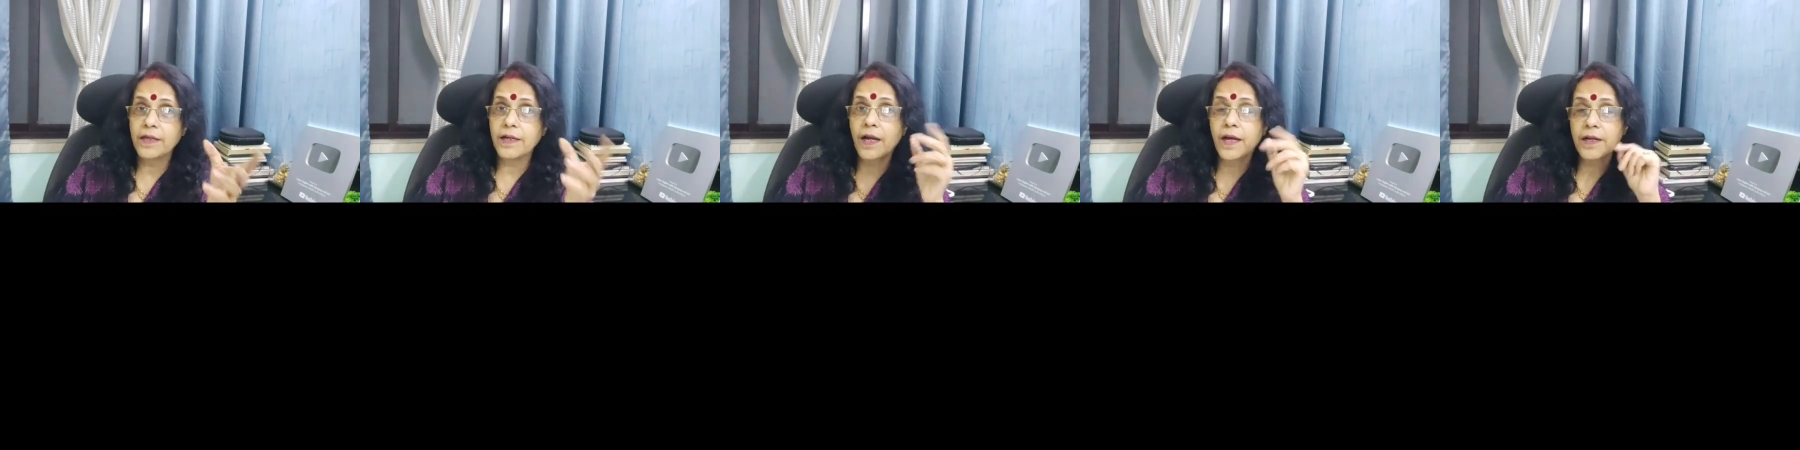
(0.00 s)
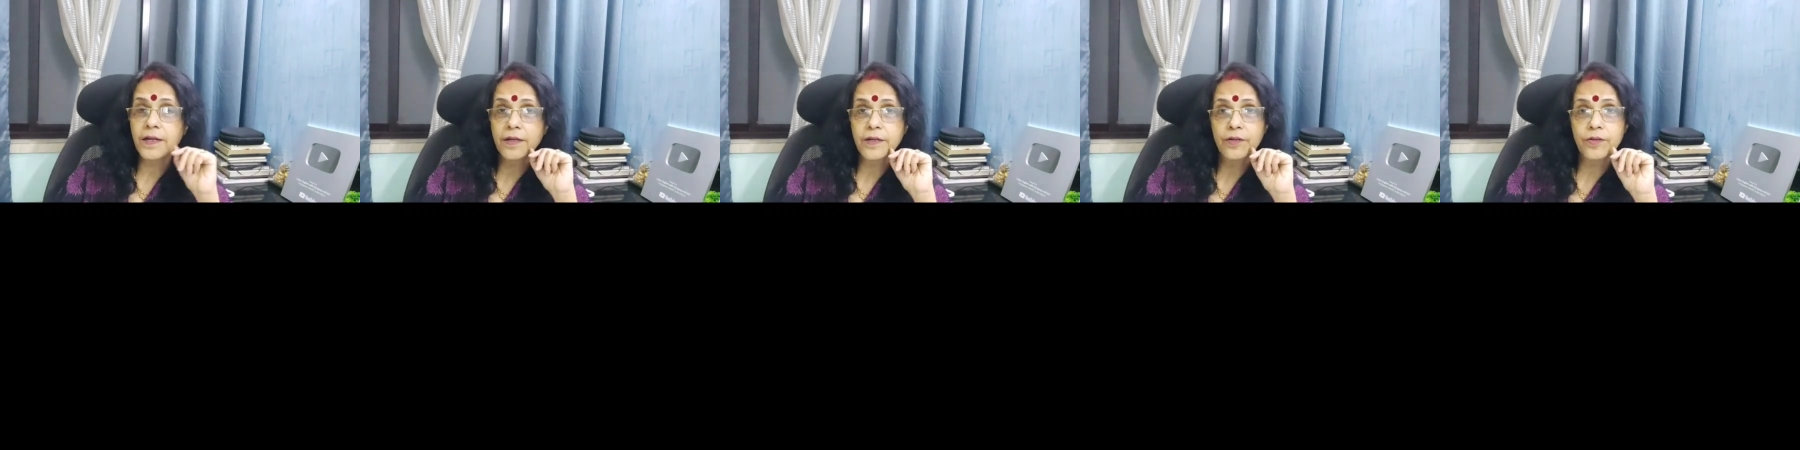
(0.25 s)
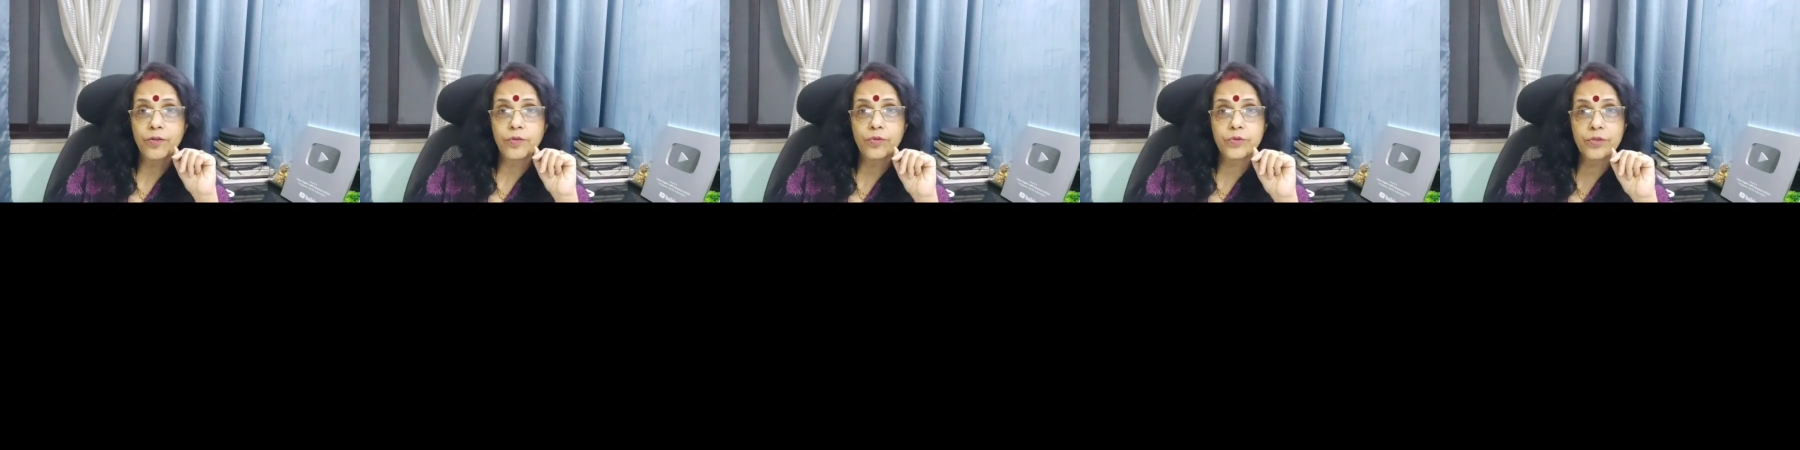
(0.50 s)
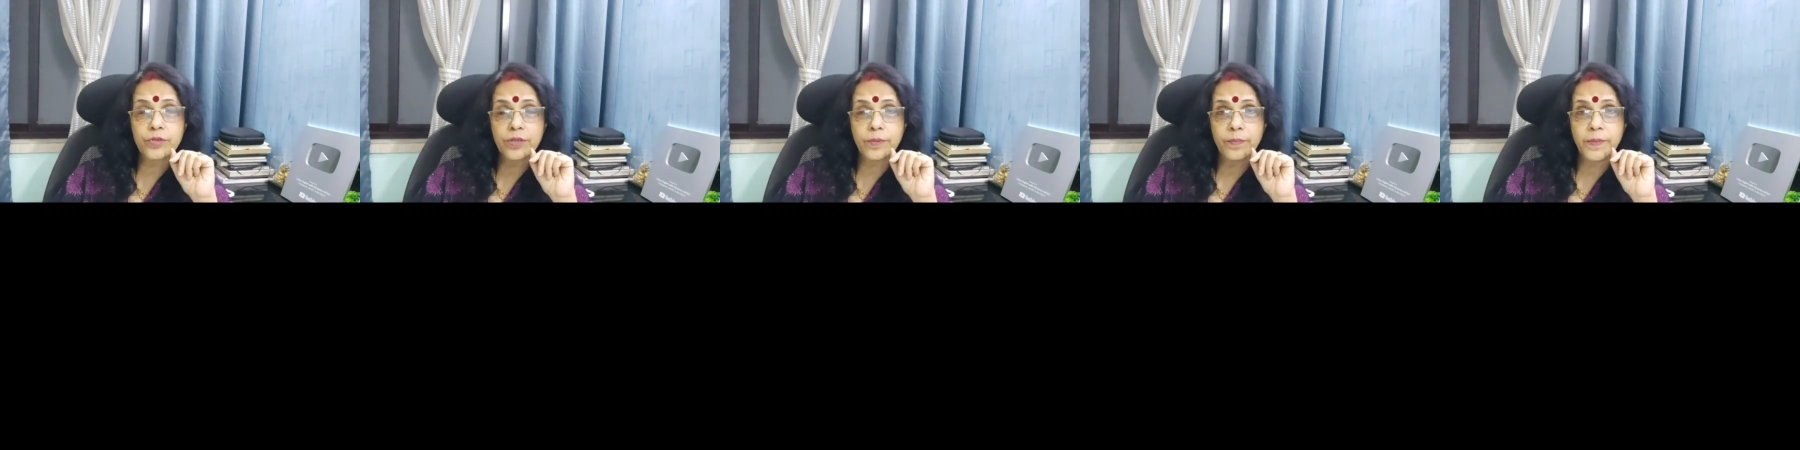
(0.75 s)
gardener
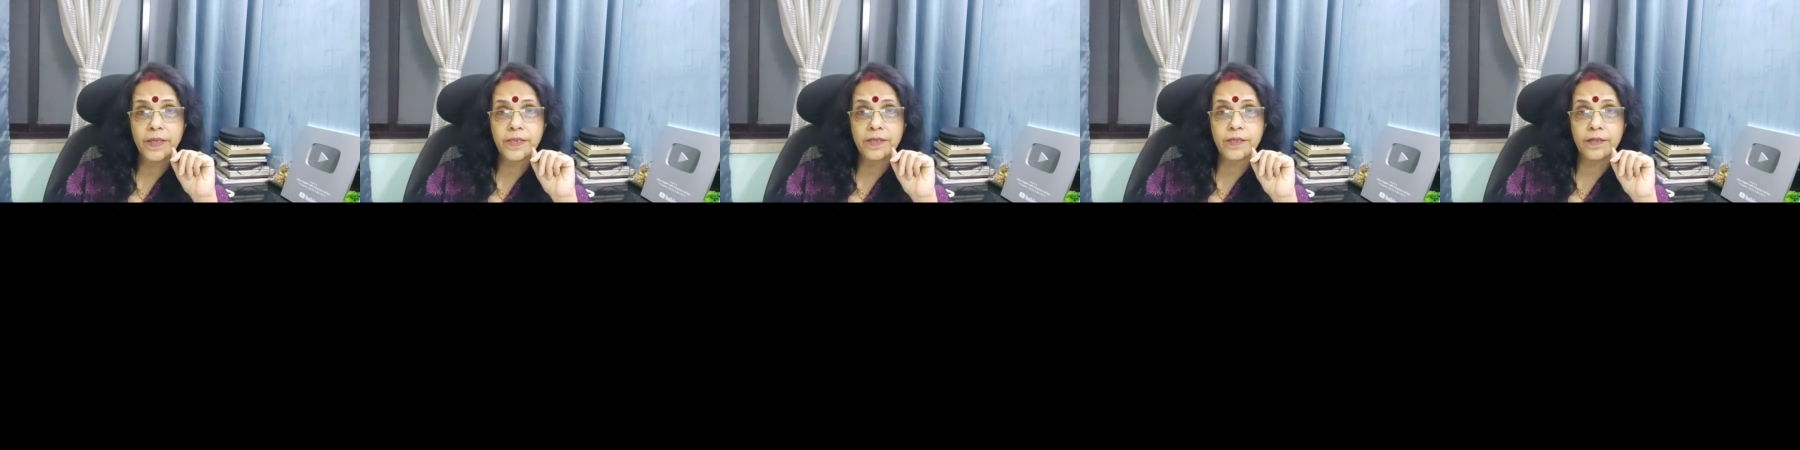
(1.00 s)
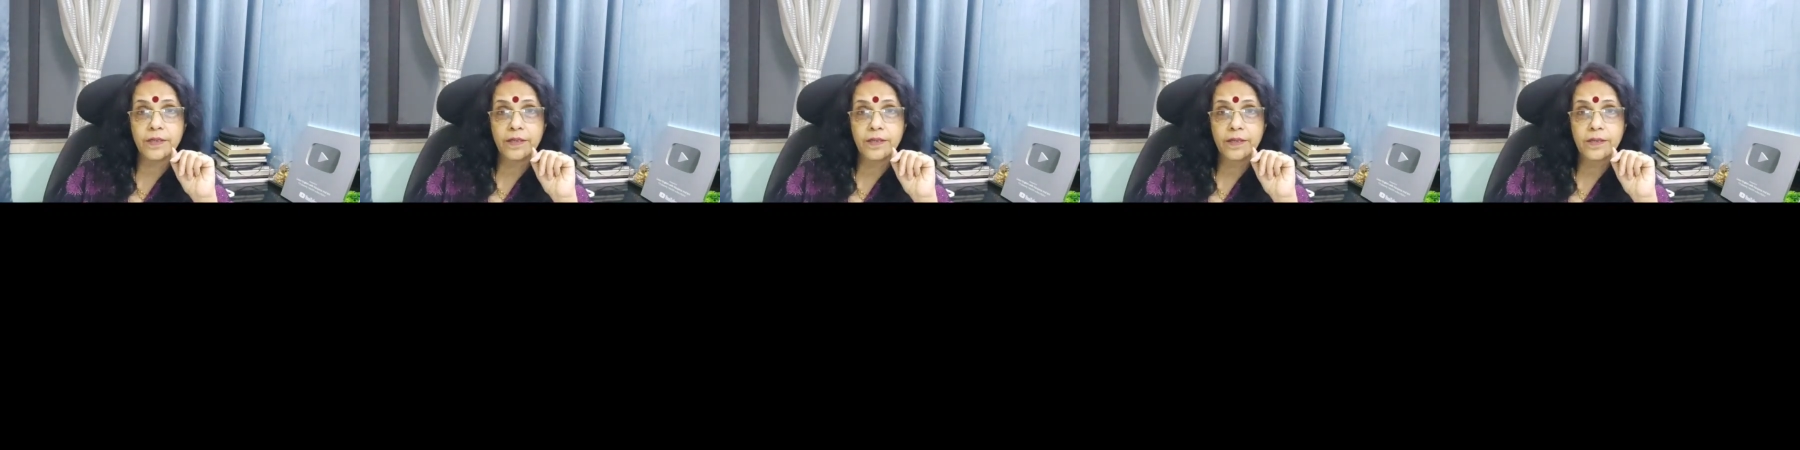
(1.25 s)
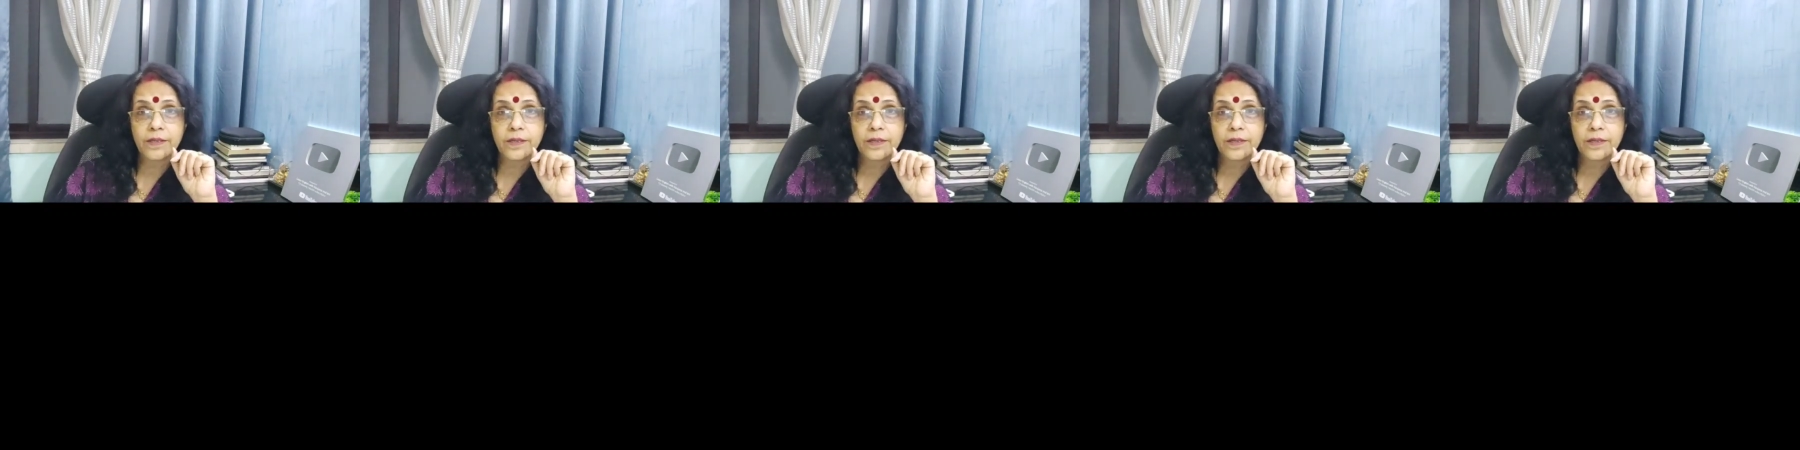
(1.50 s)
knows the method.